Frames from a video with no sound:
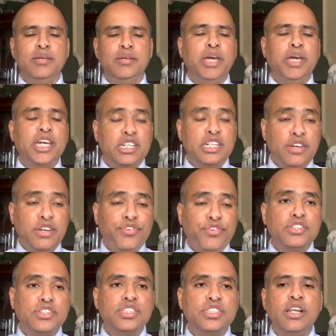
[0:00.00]
make a
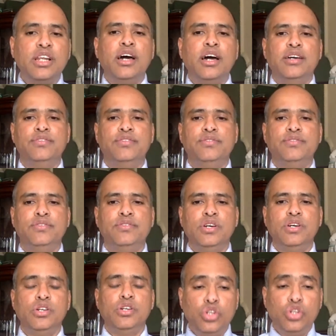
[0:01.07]
difference in life,
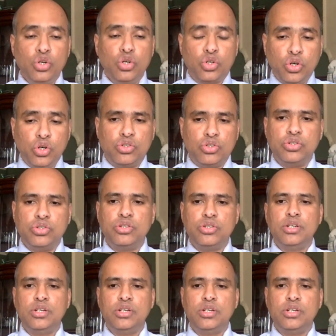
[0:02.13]
do good,